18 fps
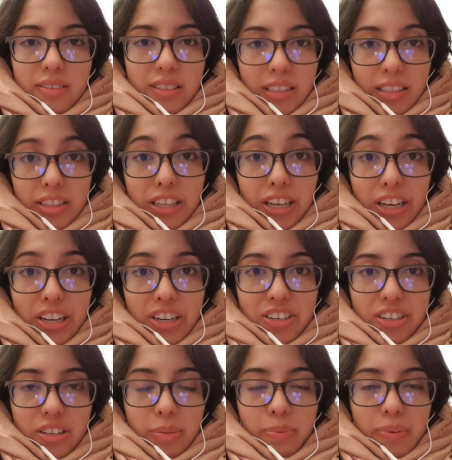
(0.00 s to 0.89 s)
they
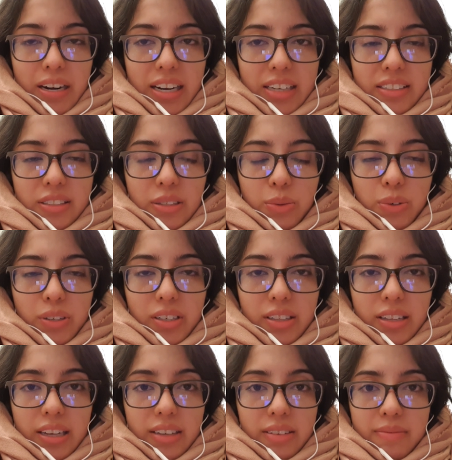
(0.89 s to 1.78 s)
heard the price, they were
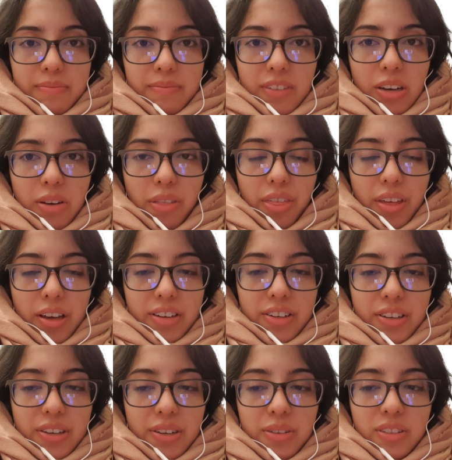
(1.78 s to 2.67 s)
like, no
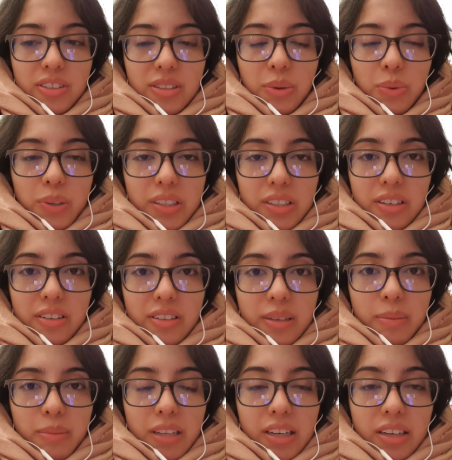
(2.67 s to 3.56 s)
thank you. So we told
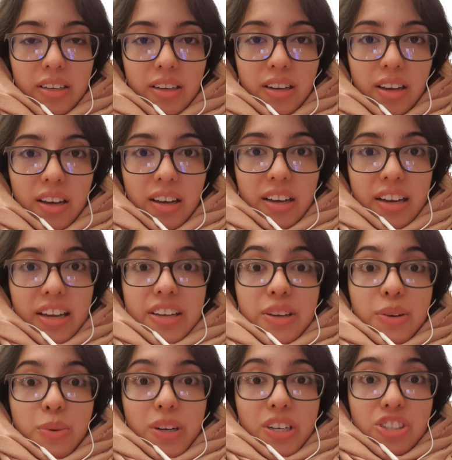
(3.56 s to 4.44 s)
them like, hey,
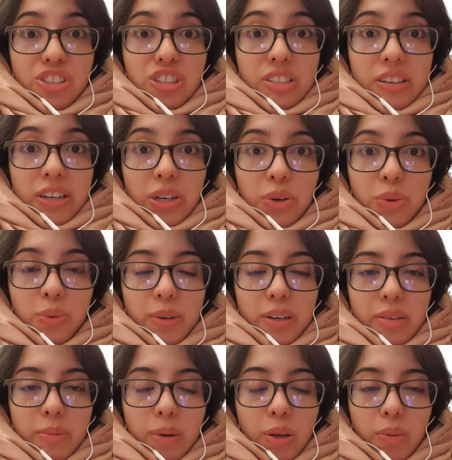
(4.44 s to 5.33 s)
you want to share an
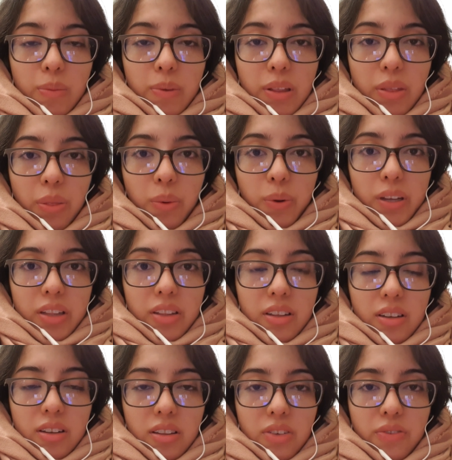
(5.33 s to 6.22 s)
Uber between
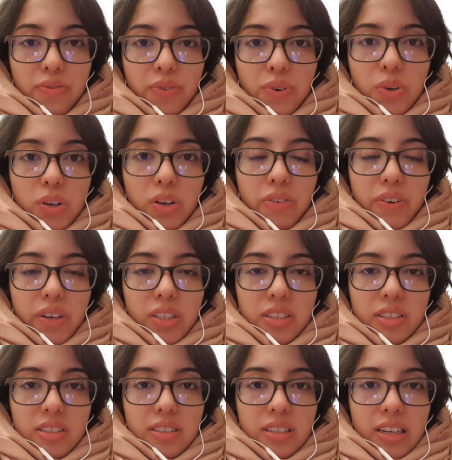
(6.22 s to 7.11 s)
the four of
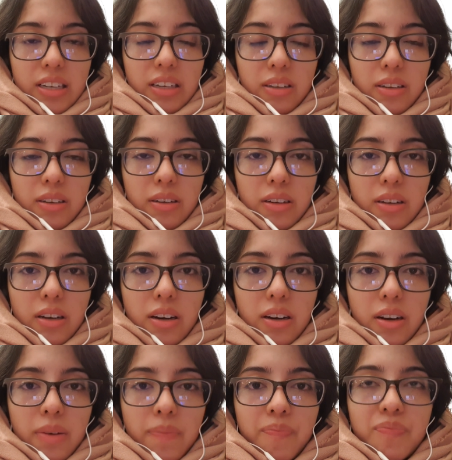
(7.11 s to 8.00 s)
us, like
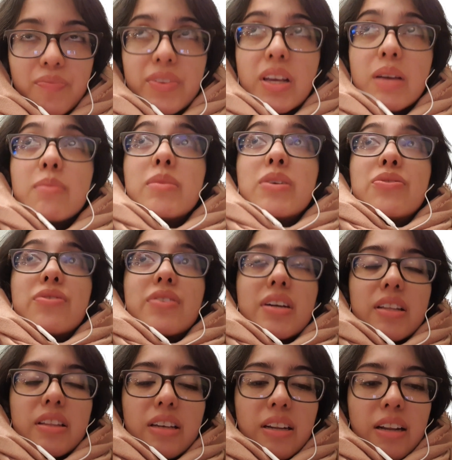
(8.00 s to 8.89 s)
a
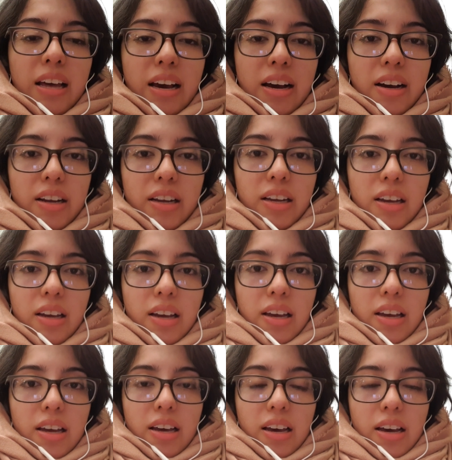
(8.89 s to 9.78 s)
friend and I,
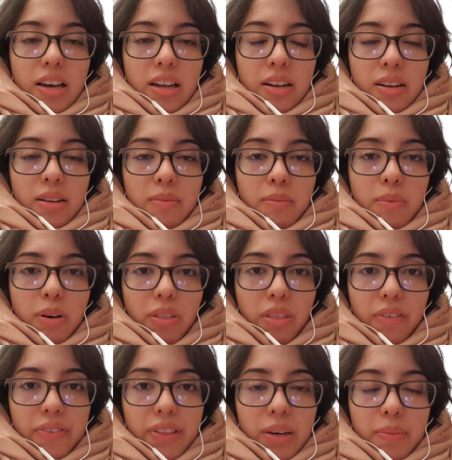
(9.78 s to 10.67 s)
and
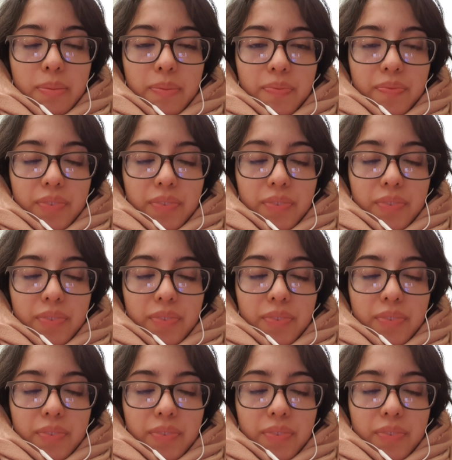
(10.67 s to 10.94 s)
both of them.